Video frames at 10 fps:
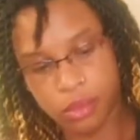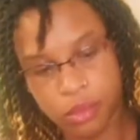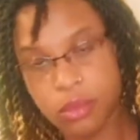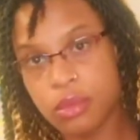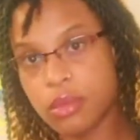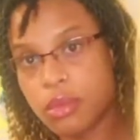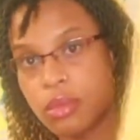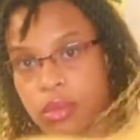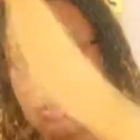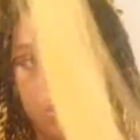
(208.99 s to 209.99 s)
That way it's
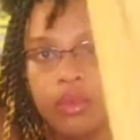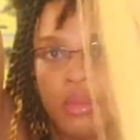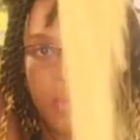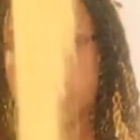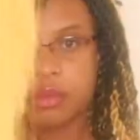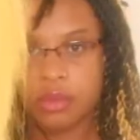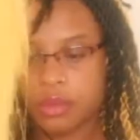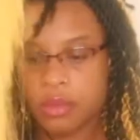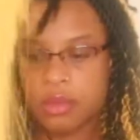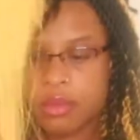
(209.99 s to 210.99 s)
not a blunt